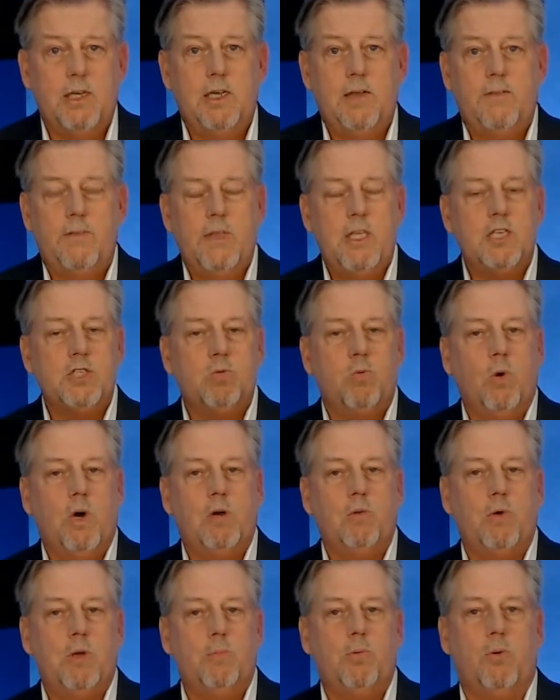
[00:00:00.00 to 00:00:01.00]
This one
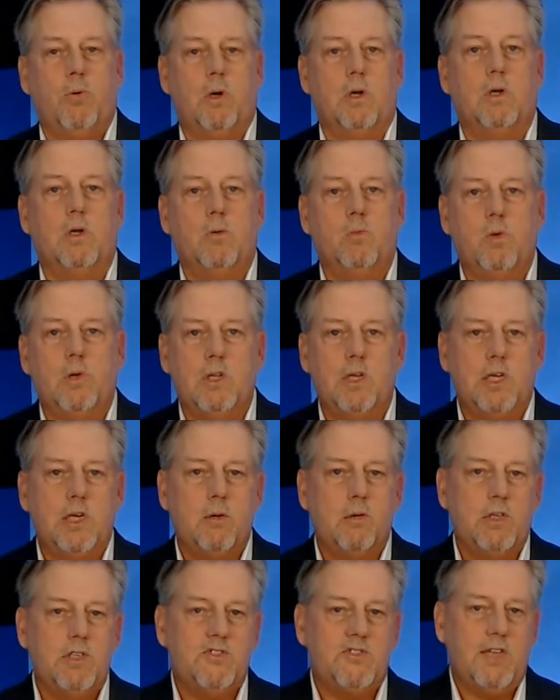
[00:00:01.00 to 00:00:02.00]
report will
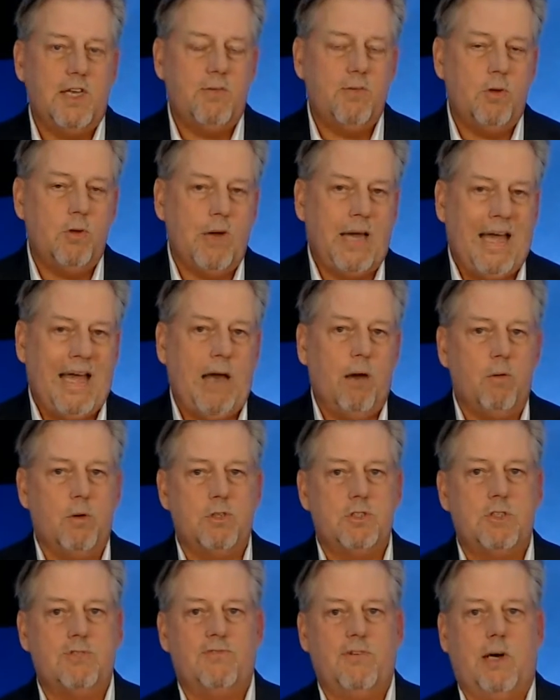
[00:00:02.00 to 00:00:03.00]
literally save you
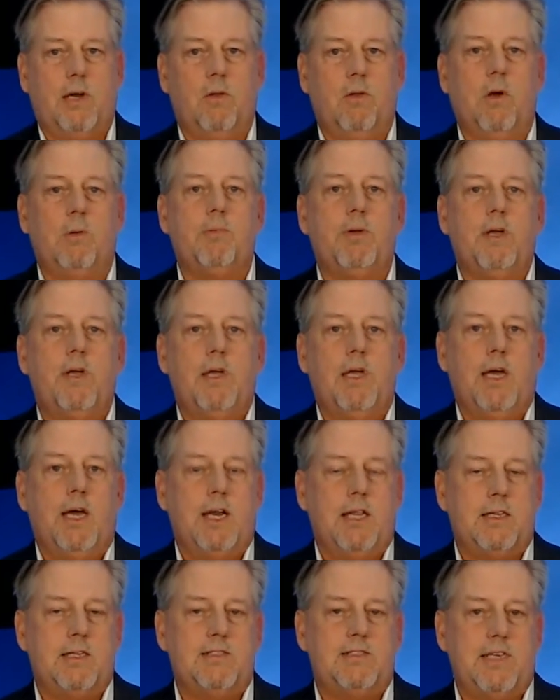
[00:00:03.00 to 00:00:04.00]
hours of follow-up, and
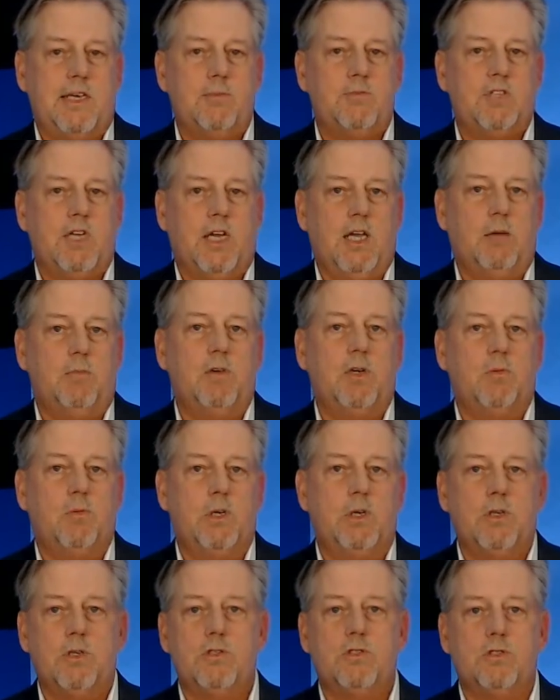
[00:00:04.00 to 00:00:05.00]
at the same time,
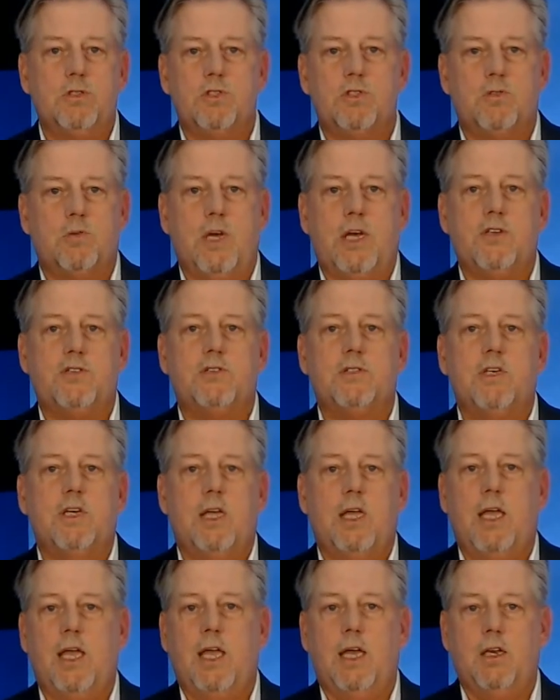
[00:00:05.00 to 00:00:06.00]
reduce your stress
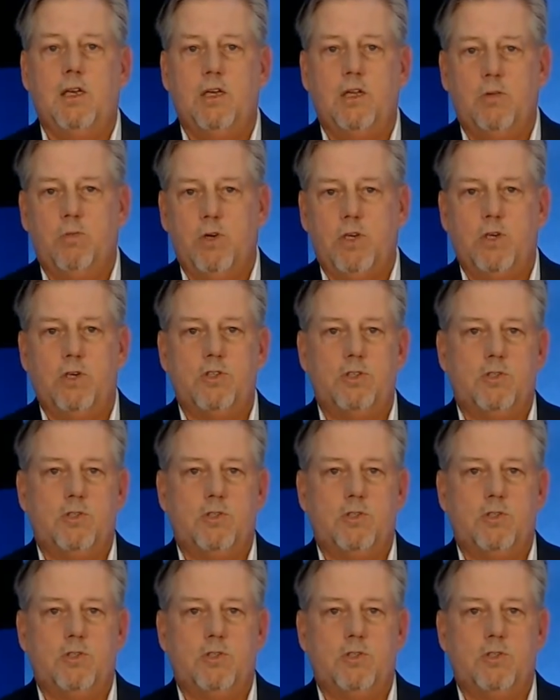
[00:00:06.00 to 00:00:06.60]
and reduce your